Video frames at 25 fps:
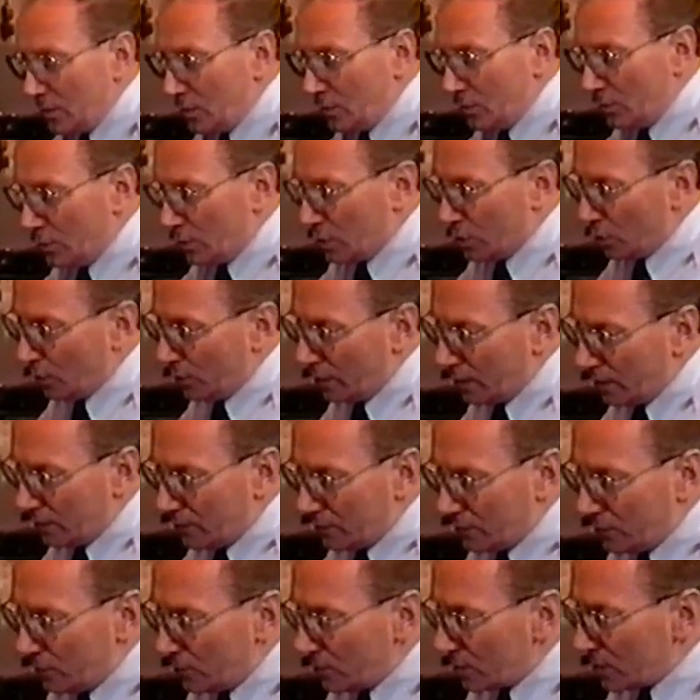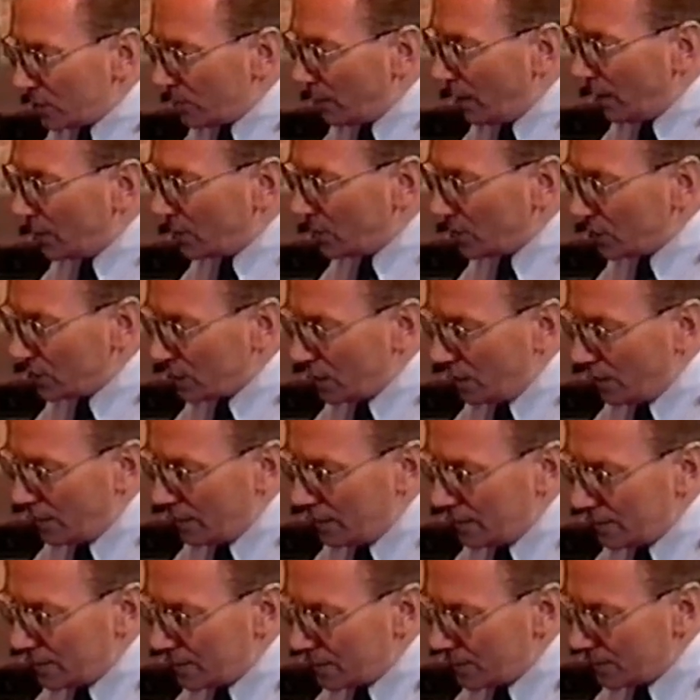We're talking, of course, about your
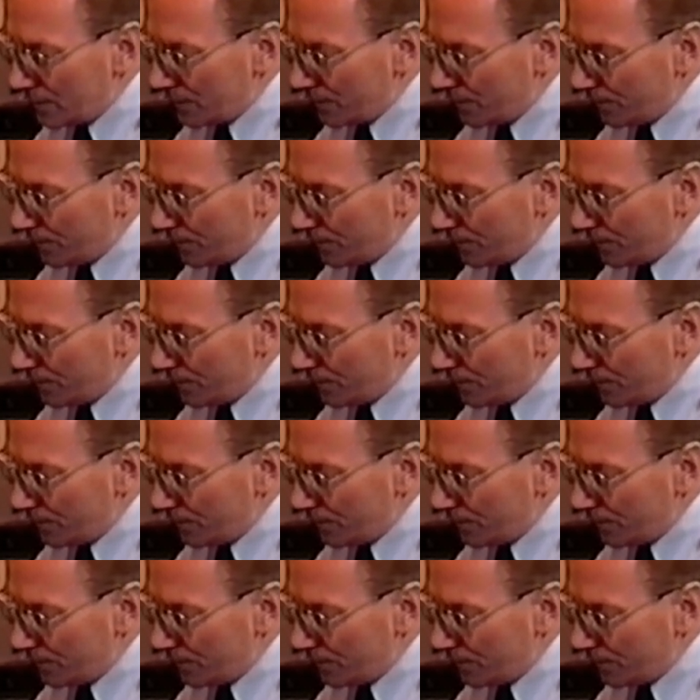tyres.